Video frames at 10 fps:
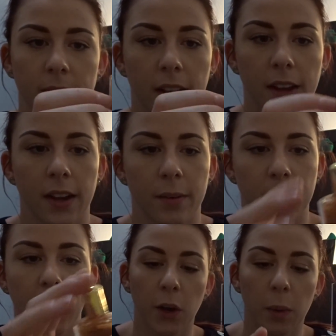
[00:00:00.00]

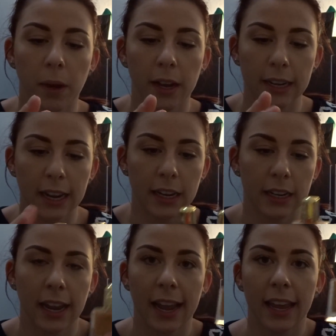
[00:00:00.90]
I got mine
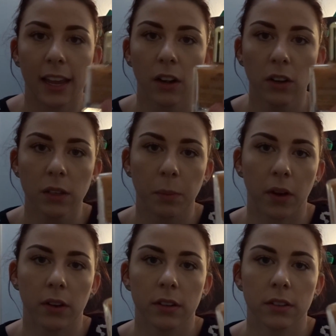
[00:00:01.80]
in a glossy
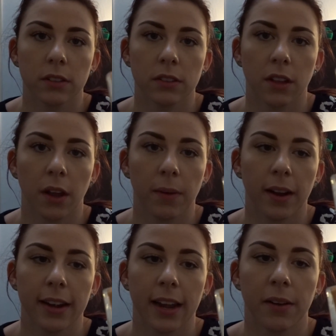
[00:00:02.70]
box, so
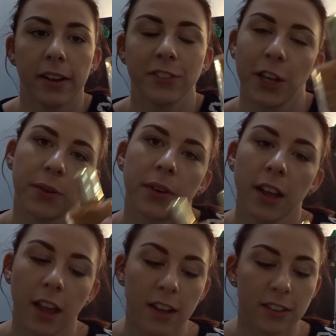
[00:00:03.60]
I now have two.
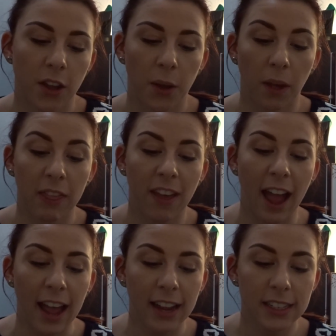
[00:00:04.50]
So
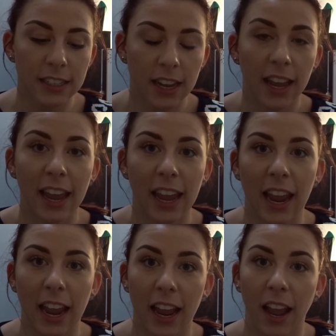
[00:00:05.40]
that,
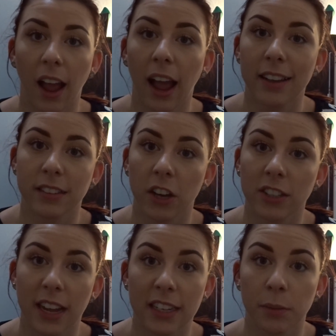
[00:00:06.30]
as I
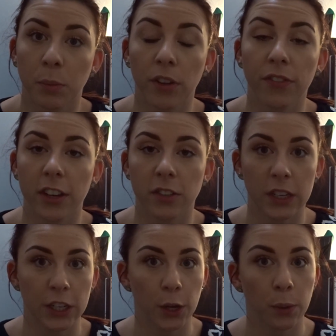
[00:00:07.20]
said in my first
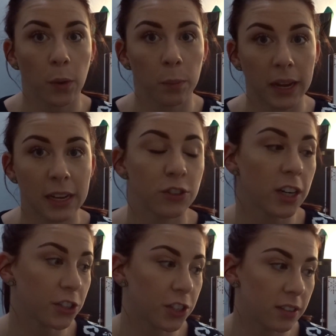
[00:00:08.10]
video on my
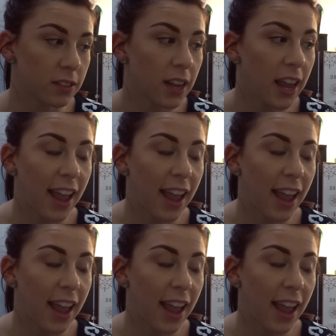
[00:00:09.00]
introductions,